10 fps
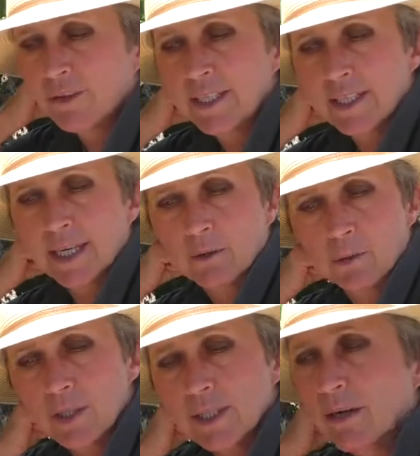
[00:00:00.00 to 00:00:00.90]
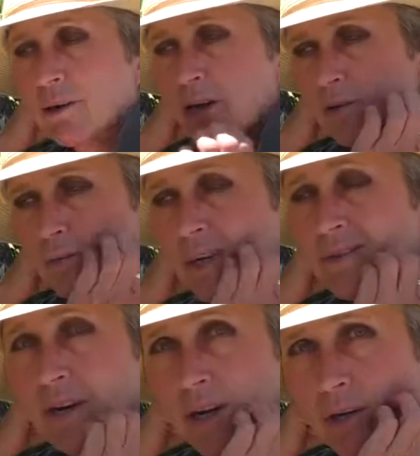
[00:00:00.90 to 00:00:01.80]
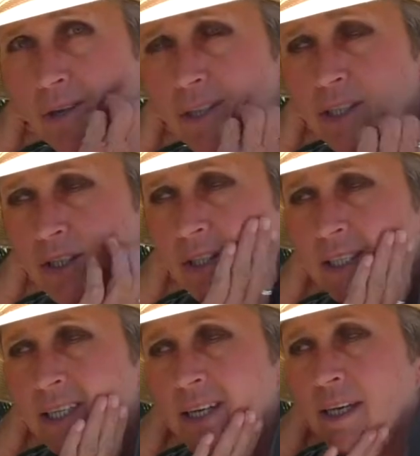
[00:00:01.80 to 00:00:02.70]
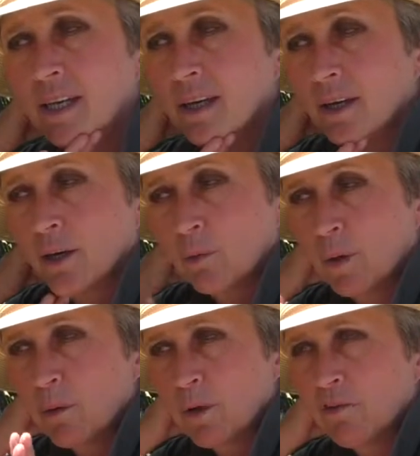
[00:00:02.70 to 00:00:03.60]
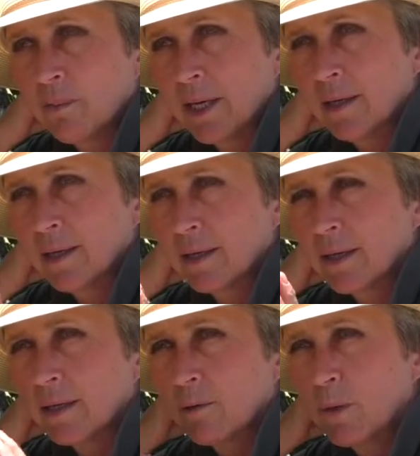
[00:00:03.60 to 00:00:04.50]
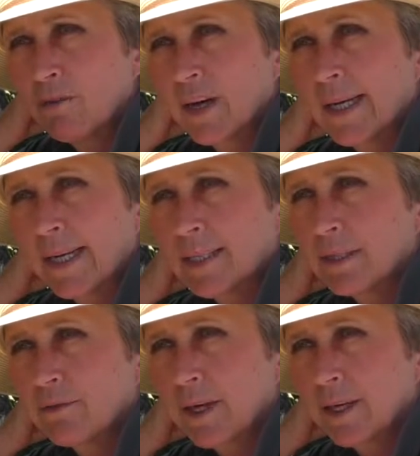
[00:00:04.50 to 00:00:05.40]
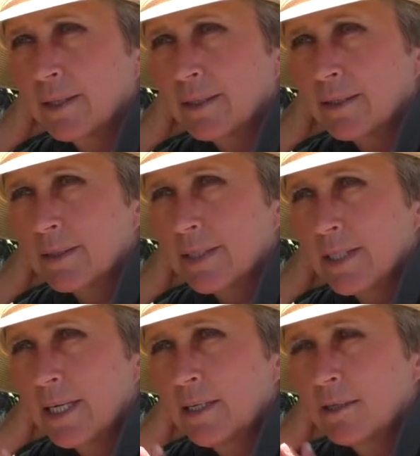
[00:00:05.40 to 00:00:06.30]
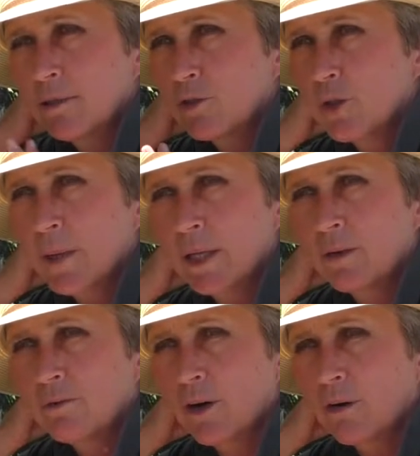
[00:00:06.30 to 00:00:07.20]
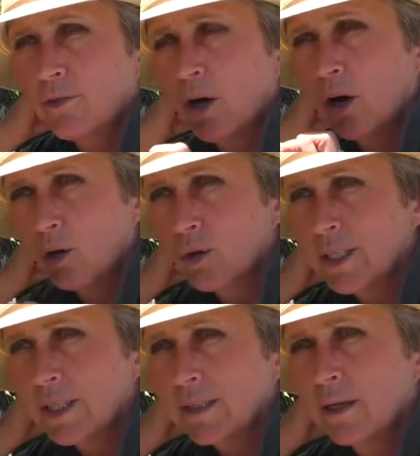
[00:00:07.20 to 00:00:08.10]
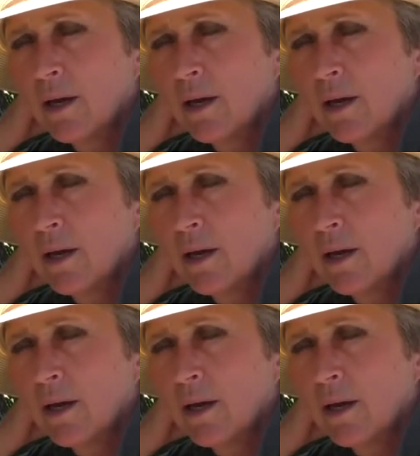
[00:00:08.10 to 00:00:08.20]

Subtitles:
Viticec, which is one of our local nurseries. We've identified 10, 12 of the oldest